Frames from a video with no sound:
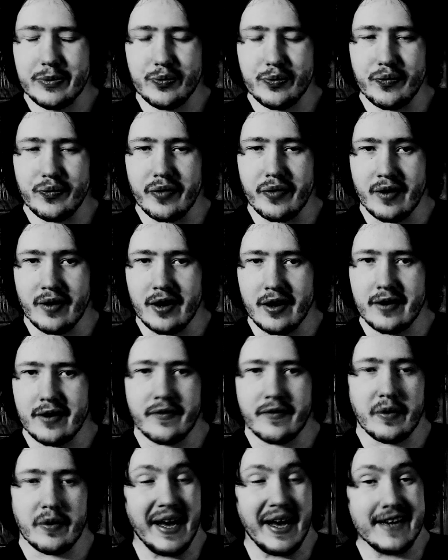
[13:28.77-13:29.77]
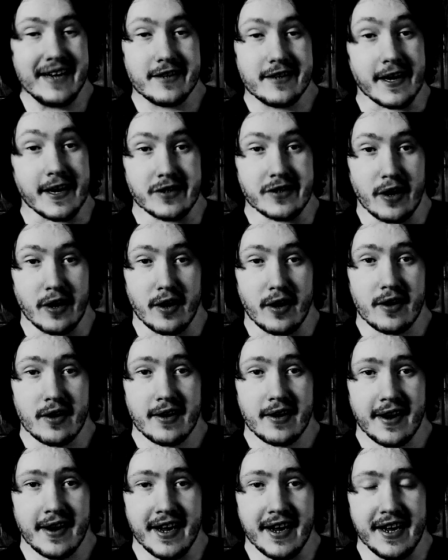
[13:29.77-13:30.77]
learned from Patrick Star,
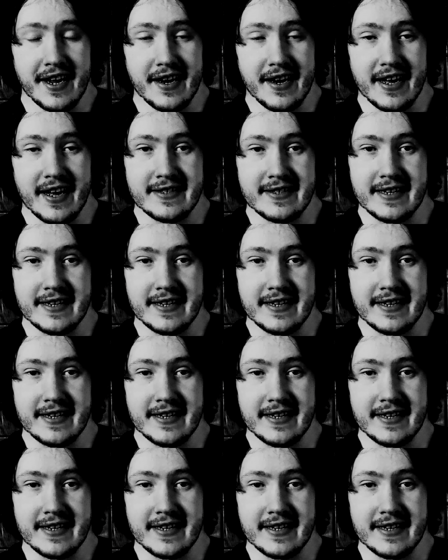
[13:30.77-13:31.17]
and that's